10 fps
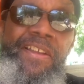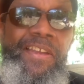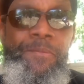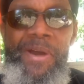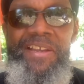
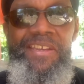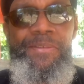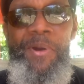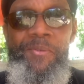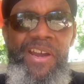and I guess
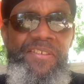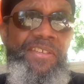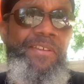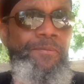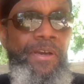my wife
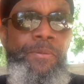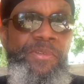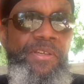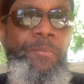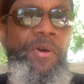said, welcome
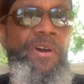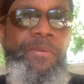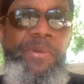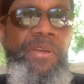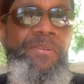to the party,
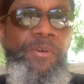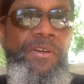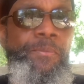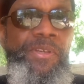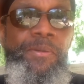man.
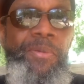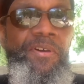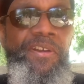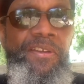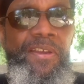Welcome to the party.